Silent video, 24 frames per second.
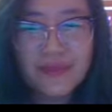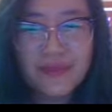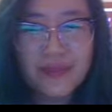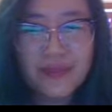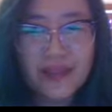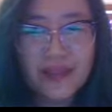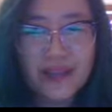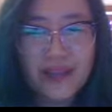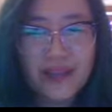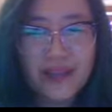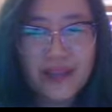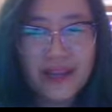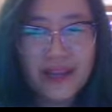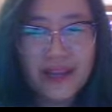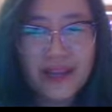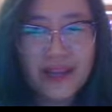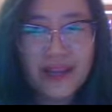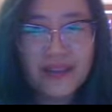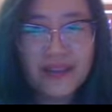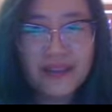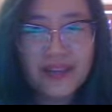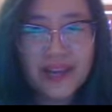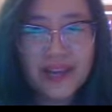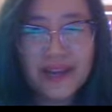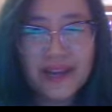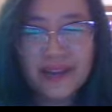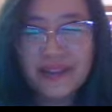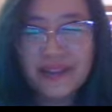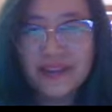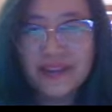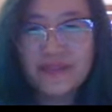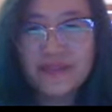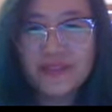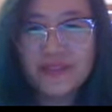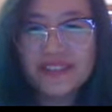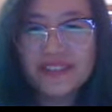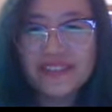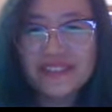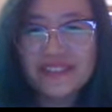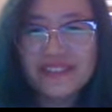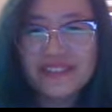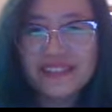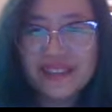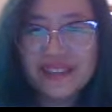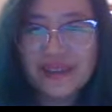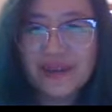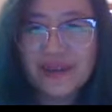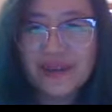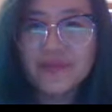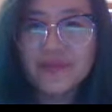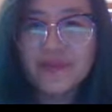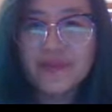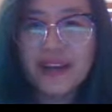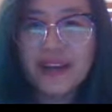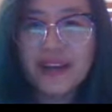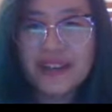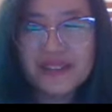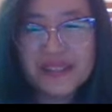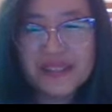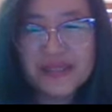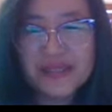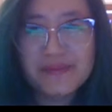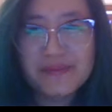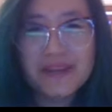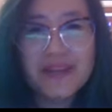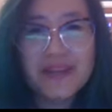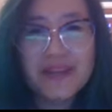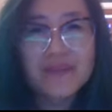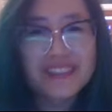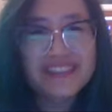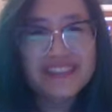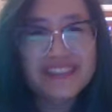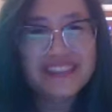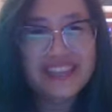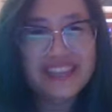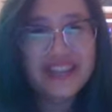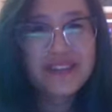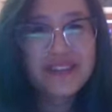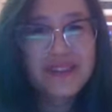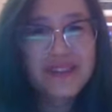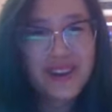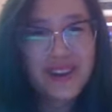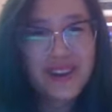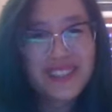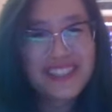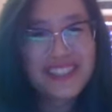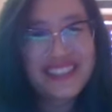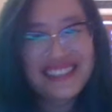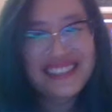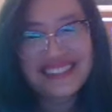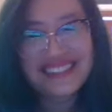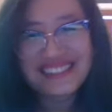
I think for listeners at home, we might have to explain what the seed vault is.